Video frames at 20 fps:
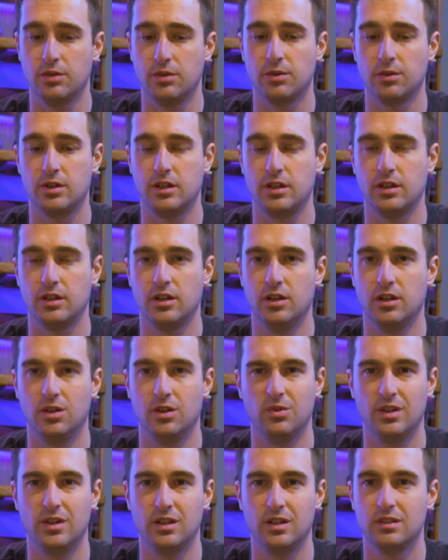really
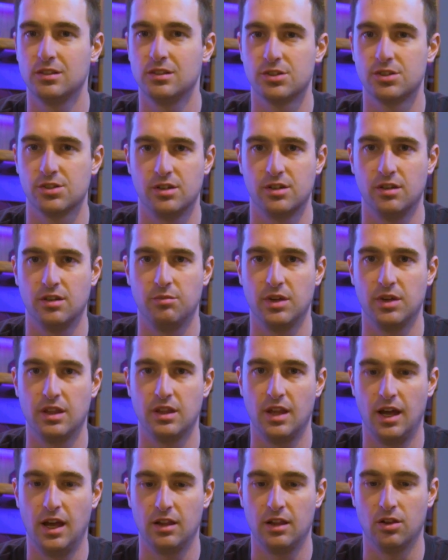low, and it shouldn't have been
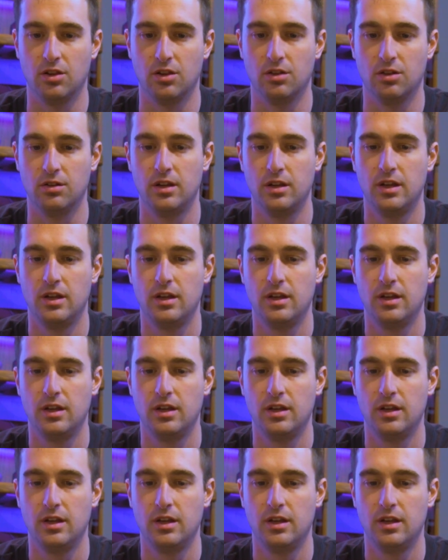that low.